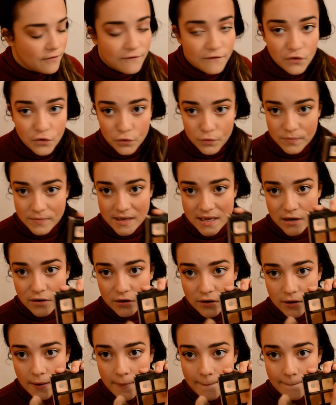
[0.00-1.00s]

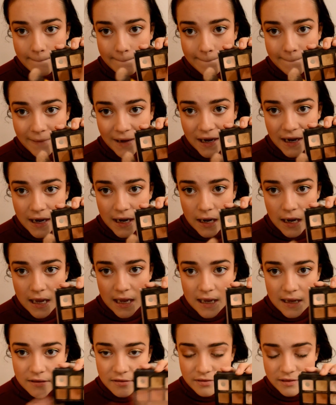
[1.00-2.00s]
Vermeer
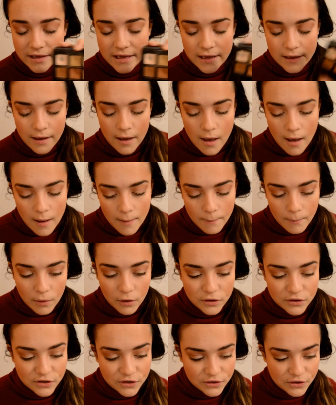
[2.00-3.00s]
in the
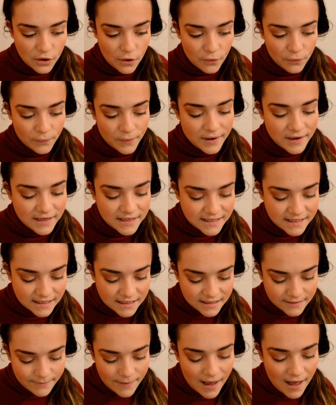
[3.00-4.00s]
Modern
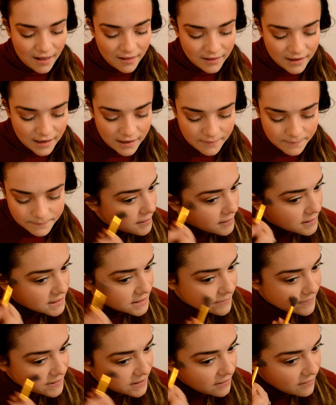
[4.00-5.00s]
Renaissance palette.
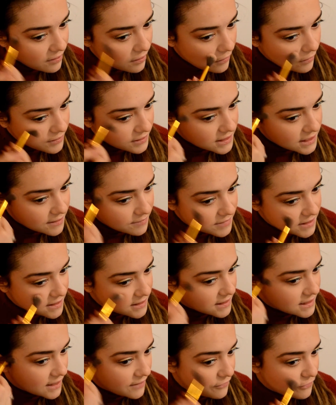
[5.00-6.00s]
It's been a long time
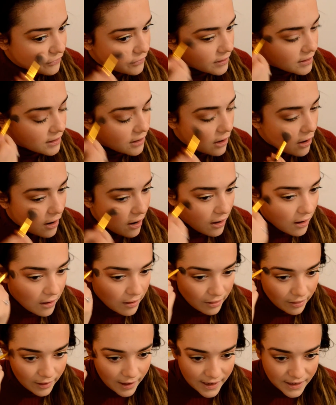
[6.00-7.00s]
since I've read
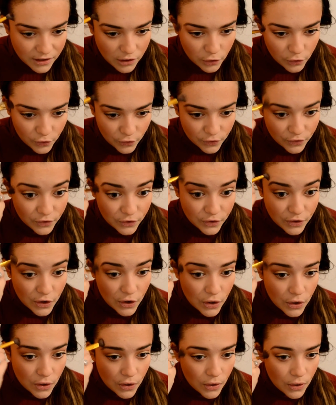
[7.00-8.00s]
a light-hearted
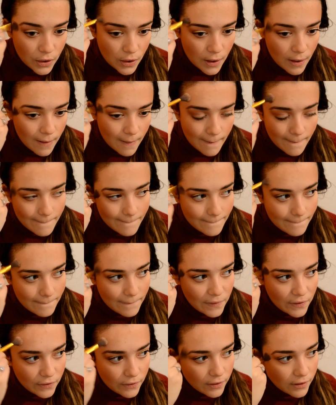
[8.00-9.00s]

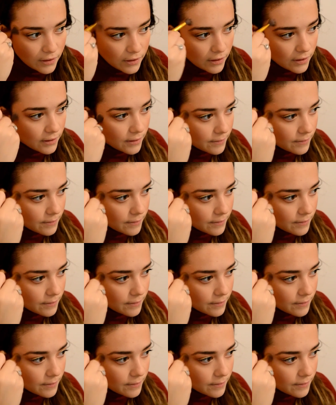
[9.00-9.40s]
book.